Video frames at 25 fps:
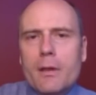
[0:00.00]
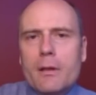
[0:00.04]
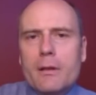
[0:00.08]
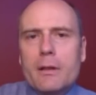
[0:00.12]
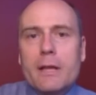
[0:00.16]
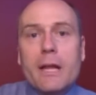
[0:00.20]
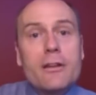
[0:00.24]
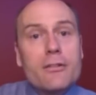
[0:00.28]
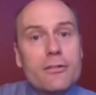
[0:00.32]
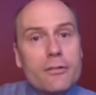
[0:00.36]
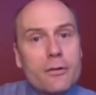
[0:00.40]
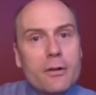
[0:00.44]

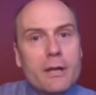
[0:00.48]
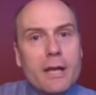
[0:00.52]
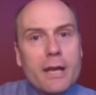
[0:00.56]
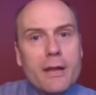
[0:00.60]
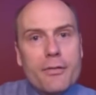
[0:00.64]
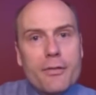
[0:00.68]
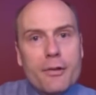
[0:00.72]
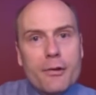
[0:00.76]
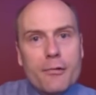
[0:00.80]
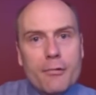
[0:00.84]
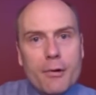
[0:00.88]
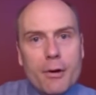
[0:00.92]
Let's look
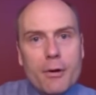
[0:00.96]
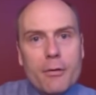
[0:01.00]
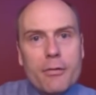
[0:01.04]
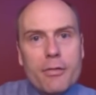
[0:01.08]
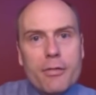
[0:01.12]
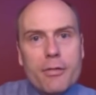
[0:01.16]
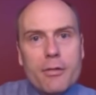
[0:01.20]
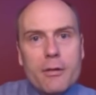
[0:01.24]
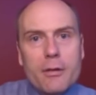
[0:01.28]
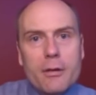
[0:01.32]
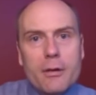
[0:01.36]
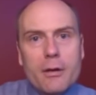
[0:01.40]
at the
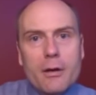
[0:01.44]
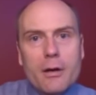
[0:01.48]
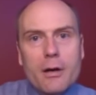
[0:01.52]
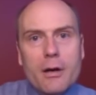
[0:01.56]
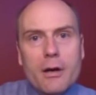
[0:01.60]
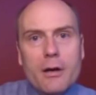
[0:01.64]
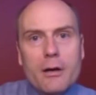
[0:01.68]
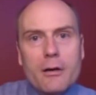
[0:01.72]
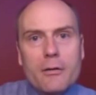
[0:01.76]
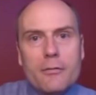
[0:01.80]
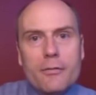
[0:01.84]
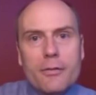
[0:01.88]
growth
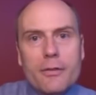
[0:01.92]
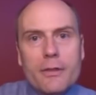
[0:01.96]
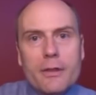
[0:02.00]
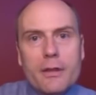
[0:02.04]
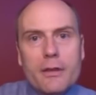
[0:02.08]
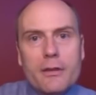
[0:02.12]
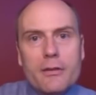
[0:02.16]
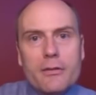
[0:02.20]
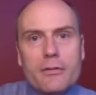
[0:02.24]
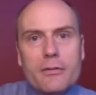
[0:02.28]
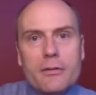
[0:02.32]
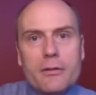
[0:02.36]
of
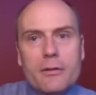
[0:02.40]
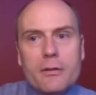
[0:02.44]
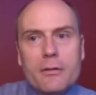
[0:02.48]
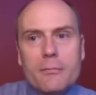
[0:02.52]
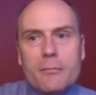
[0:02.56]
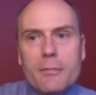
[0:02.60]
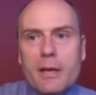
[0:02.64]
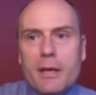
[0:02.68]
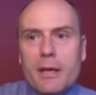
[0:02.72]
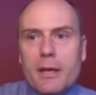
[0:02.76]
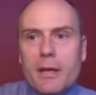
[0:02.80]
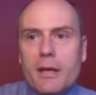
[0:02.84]
these
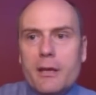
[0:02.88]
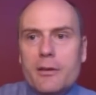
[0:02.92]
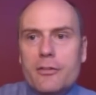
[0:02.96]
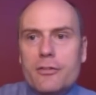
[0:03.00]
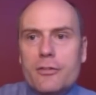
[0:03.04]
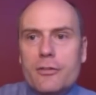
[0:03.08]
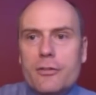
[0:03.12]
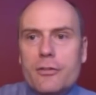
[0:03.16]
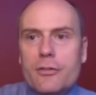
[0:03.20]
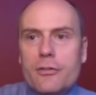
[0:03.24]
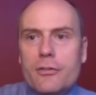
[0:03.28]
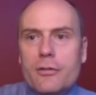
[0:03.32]

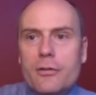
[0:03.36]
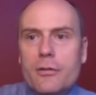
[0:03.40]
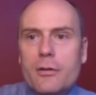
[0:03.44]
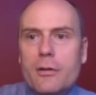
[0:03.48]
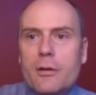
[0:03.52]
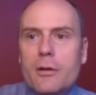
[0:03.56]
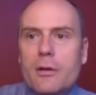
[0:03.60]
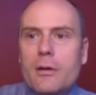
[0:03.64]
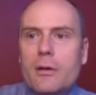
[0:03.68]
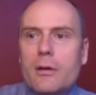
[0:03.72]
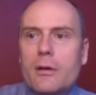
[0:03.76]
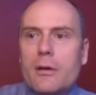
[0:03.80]
medications.
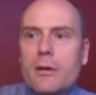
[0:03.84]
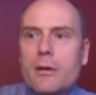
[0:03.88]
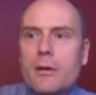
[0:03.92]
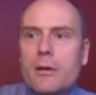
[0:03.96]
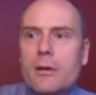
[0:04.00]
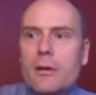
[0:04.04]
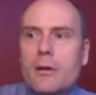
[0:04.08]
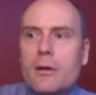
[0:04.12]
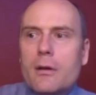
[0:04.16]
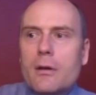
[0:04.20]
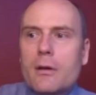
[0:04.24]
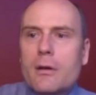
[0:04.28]

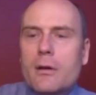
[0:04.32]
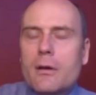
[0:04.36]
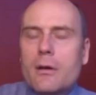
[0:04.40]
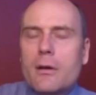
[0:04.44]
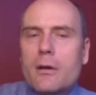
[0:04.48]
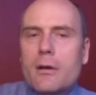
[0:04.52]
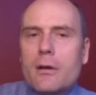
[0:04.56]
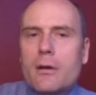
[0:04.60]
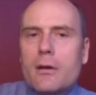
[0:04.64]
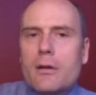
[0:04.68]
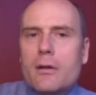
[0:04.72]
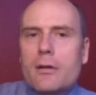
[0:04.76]

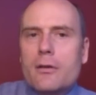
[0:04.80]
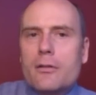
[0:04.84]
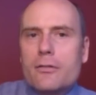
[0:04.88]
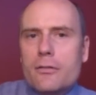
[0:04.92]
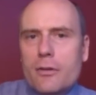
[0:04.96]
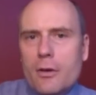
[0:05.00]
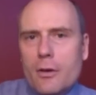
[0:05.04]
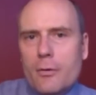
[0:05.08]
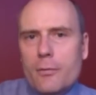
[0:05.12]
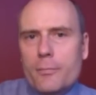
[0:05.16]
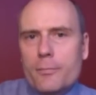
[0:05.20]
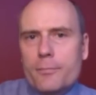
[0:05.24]

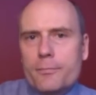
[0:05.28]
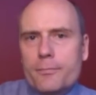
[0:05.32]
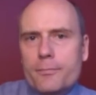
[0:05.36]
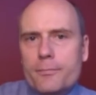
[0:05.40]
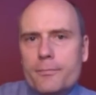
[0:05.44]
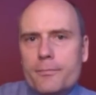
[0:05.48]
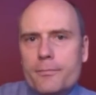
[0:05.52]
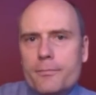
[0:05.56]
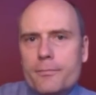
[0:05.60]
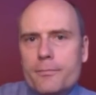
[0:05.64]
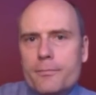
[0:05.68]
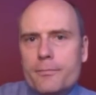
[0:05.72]
So,
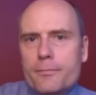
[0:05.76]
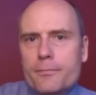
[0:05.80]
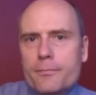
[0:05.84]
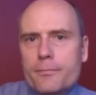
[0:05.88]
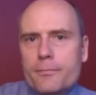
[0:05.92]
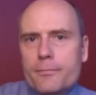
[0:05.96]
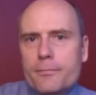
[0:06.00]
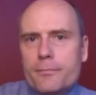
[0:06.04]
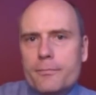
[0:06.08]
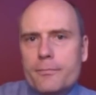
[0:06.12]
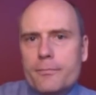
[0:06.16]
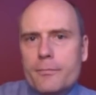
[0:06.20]

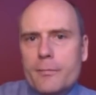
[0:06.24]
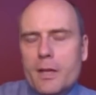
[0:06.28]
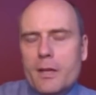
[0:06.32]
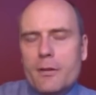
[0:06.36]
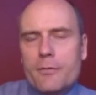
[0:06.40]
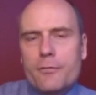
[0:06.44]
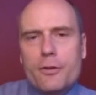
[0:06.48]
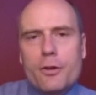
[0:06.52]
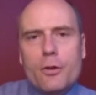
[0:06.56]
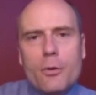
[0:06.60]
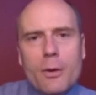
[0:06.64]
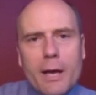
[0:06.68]

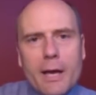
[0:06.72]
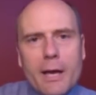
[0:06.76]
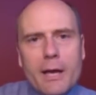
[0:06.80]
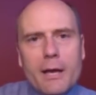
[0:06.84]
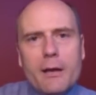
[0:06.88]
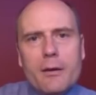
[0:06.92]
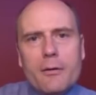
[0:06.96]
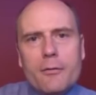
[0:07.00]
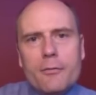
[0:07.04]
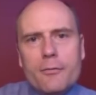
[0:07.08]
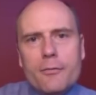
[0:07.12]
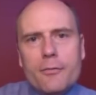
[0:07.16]
if you
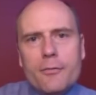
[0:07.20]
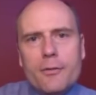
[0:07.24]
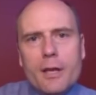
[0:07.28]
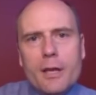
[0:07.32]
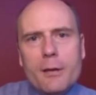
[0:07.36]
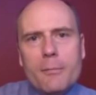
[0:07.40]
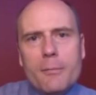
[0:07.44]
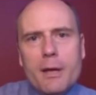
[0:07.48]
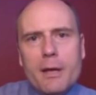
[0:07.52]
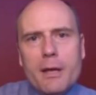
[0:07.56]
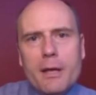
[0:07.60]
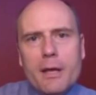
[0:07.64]
have a
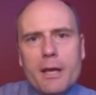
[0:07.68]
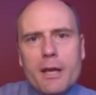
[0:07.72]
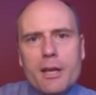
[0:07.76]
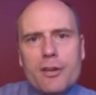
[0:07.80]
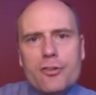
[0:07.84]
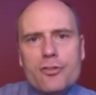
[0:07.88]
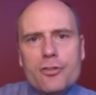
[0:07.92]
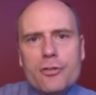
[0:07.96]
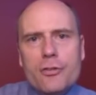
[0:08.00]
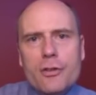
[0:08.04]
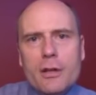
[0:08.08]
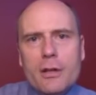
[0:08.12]

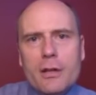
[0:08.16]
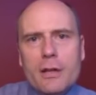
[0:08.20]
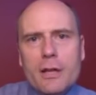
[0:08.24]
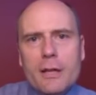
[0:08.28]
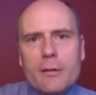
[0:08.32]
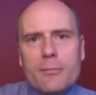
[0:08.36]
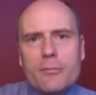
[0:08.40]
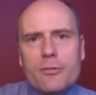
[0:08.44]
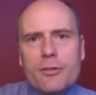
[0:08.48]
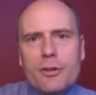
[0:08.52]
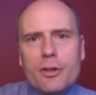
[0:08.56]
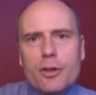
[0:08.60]
medication that
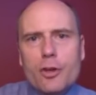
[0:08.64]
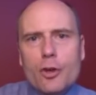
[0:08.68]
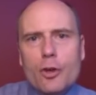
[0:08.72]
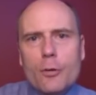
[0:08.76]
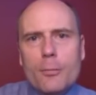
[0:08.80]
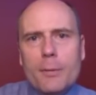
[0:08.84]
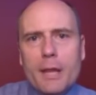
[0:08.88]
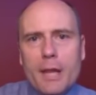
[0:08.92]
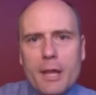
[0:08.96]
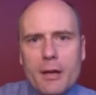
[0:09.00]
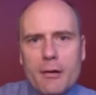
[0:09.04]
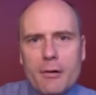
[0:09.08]
claims to cure
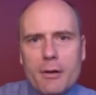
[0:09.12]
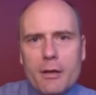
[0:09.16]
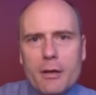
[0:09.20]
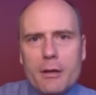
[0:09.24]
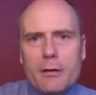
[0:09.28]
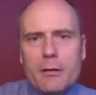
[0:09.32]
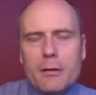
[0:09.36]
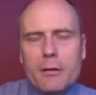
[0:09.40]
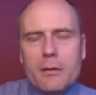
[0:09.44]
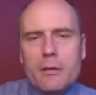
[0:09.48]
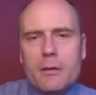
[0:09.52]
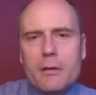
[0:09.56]
malaria,
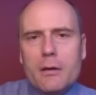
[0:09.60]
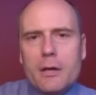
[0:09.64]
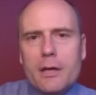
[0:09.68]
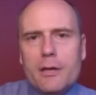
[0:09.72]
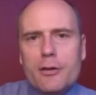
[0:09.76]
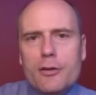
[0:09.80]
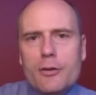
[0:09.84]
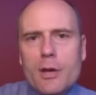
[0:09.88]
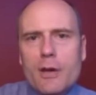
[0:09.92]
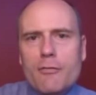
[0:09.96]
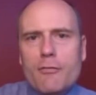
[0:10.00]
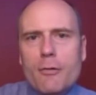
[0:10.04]
and
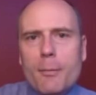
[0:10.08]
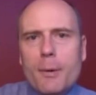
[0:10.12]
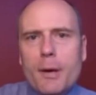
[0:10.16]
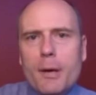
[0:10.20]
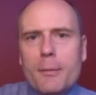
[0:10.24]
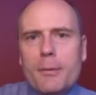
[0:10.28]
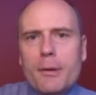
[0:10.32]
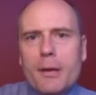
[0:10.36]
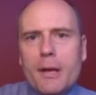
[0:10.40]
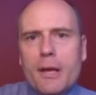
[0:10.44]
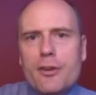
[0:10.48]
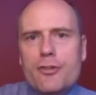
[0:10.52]
you have a
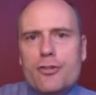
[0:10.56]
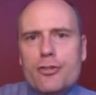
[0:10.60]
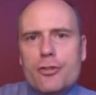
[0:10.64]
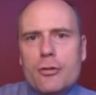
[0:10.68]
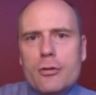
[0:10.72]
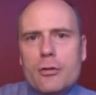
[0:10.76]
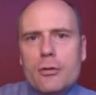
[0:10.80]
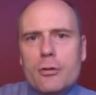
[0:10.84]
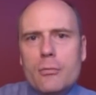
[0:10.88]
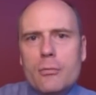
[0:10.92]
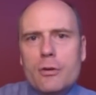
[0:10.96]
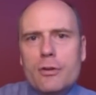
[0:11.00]

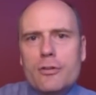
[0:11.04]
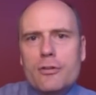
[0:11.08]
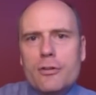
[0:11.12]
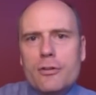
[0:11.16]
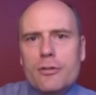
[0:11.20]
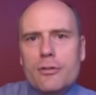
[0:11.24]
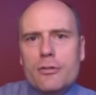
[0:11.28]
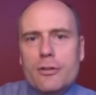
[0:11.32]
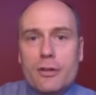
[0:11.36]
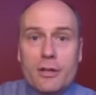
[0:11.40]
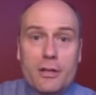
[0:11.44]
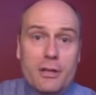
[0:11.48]
population which
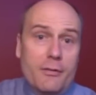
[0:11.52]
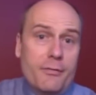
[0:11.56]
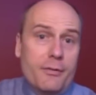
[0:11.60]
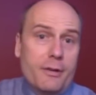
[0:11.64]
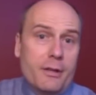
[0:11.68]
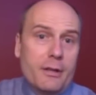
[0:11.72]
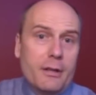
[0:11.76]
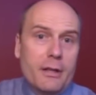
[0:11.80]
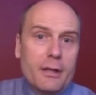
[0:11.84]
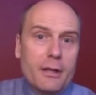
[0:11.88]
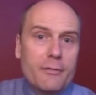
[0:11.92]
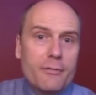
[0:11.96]
is
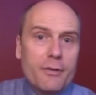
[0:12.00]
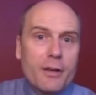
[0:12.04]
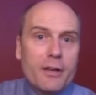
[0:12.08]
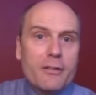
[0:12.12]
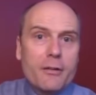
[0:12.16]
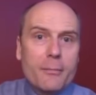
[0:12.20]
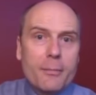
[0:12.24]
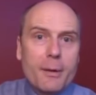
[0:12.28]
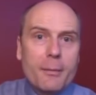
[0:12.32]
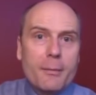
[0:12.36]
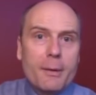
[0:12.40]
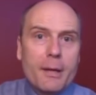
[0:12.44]
significantly
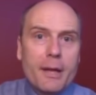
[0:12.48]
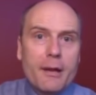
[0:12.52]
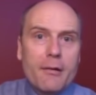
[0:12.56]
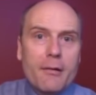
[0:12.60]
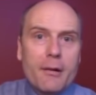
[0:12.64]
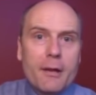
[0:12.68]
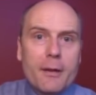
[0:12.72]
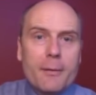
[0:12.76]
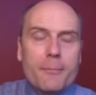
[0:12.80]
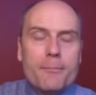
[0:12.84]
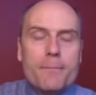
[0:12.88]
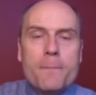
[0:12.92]
infected by
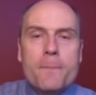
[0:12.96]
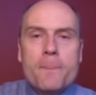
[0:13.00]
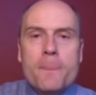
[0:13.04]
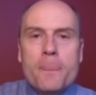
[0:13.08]
malaria,